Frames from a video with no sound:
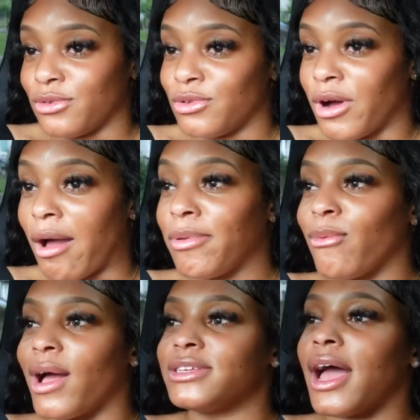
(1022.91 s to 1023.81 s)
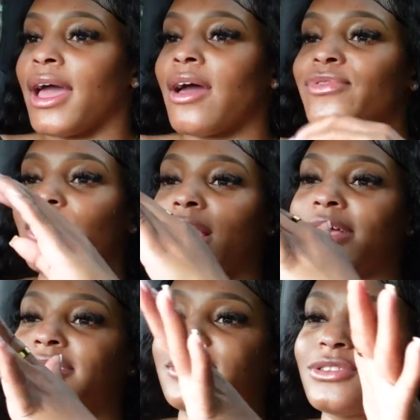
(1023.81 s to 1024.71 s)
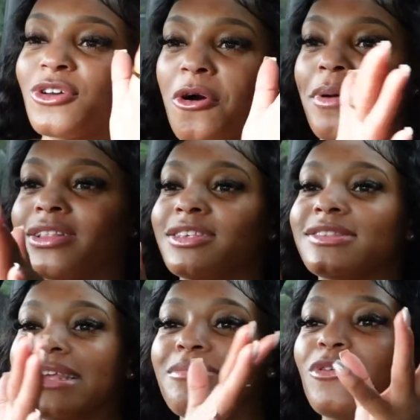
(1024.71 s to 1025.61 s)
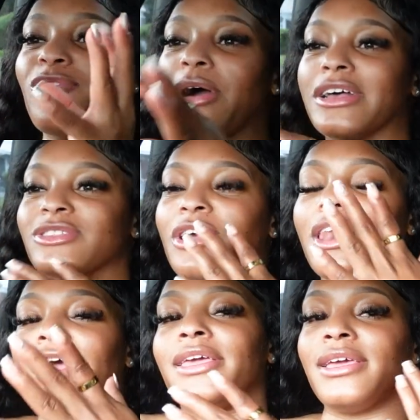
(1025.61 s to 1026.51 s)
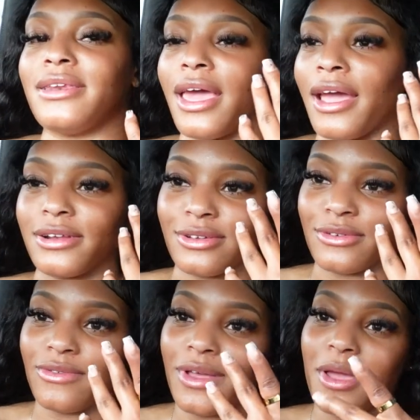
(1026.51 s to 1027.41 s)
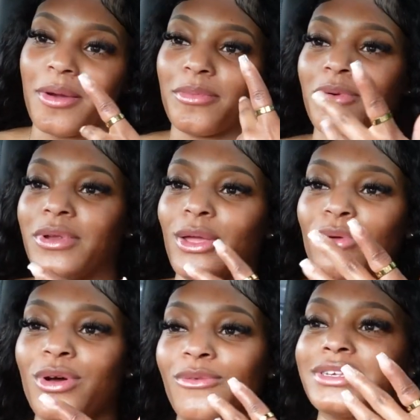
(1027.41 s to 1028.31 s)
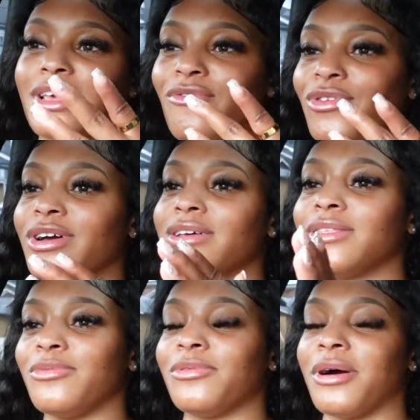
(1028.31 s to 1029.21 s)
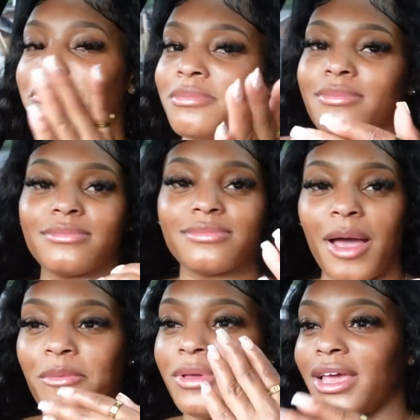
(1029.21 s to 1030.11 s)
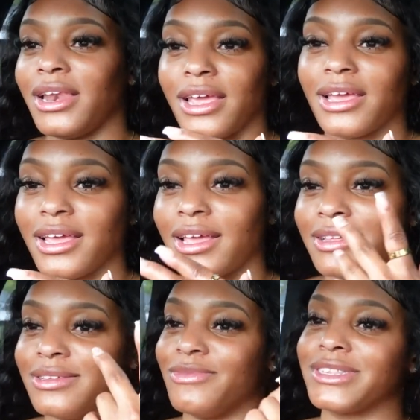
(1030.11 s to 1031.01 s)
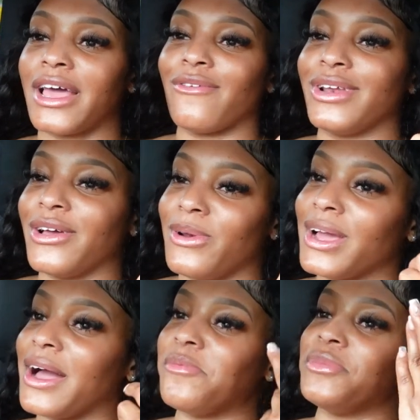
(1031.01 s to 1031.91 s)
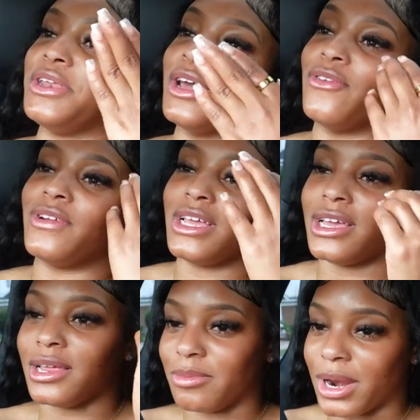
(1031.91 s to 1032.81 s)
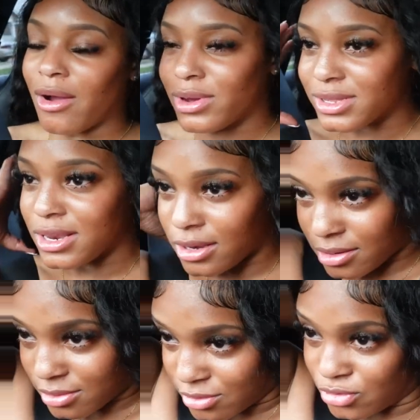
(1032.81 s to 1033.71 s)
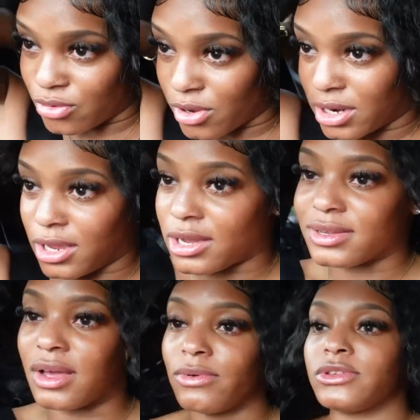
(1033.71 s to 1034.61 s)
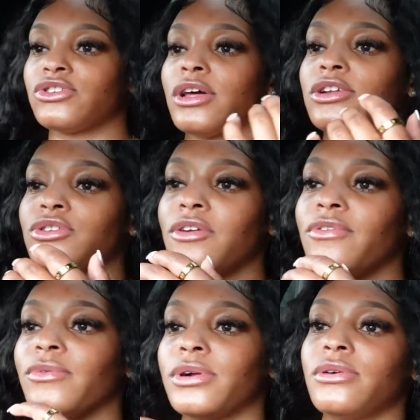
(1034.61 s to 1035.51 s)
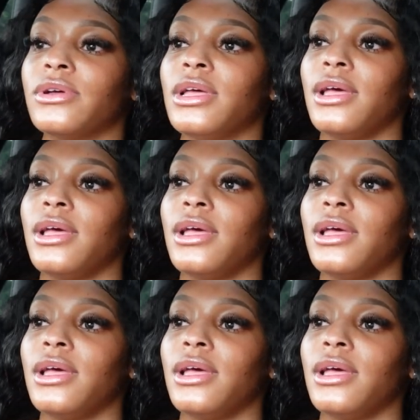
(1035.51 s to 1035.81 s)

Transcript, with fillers: You know, I be watch I have to like scope out the scene before I start like getting active. But like you know, once I feel comfortable, I'm I'm in it. And once I have a little liquor, I'm definitely in it. But I wasn't drunk enough because I wasn't trying to drink for real.